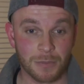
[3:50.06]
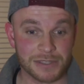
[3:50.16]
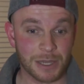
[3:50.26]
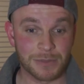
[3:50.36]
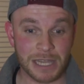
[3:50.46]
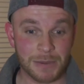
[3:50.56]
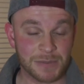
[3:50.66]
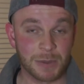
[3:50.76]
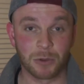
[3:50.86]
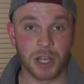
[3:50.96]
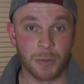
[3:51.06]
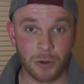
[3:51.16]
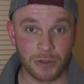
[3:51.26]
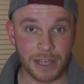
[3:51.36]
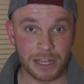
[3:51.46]
sometimes people come
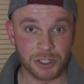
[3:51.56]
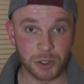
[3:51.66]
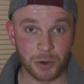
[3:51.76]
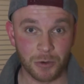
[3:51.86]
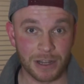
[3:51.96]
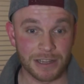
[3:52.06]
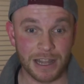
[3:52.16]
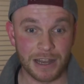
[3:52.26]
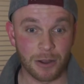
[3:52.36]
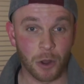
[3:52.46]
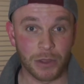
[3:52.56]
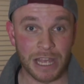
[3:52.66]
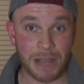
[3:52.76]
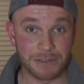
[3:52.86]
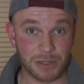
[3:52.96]
on that show and then all they
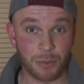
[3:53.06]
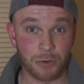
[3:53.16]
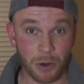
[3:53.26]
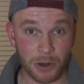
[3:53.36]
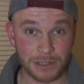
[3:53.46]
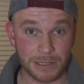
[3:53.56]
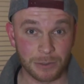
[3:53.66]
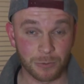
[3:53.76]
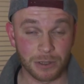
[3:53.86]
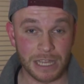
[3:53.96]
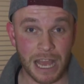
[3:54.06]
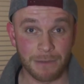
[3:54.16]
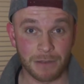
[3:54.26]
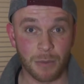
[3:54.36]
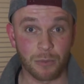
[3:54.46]
have is a product. They don't really
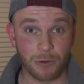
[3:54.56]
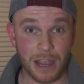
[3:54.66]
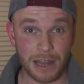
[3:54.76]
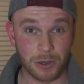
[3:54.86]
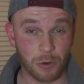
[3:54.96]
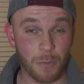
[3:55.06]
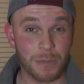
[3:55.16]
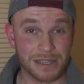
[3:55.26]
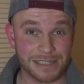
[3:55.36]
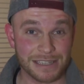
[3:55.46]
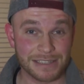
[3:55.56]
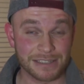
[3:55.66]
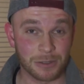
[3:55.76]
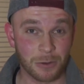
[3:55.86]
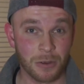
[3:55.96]
have a brand or a business.
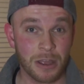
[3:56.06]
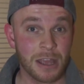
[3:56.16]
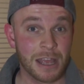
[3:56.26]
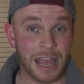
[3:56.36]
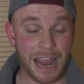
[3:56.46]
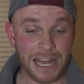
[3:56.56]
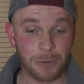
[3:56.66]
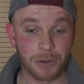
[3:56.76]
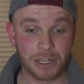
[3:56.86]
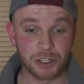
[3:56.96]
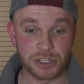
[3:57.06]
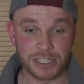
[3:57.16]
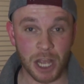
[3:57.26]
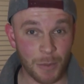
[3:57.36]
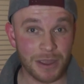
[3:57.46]
So anyone can
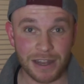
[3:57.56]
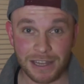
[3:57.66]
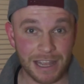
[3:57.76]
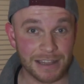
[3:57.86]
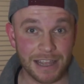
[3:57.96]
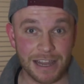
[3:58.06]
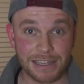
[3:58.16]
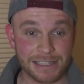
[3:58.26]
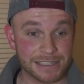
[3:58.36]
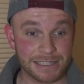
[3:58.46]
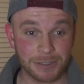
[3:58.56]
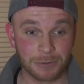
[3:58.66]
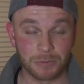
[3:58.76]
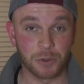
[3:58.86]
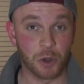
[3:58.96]
just come in and then
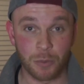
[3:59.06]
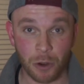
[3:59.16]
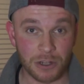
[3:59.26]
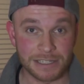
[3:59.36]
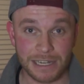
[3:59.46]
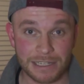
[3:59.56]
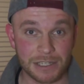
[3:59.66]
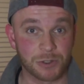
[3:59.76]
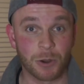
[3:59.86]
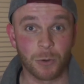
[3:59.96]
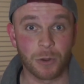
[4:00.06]
steal your product idea straight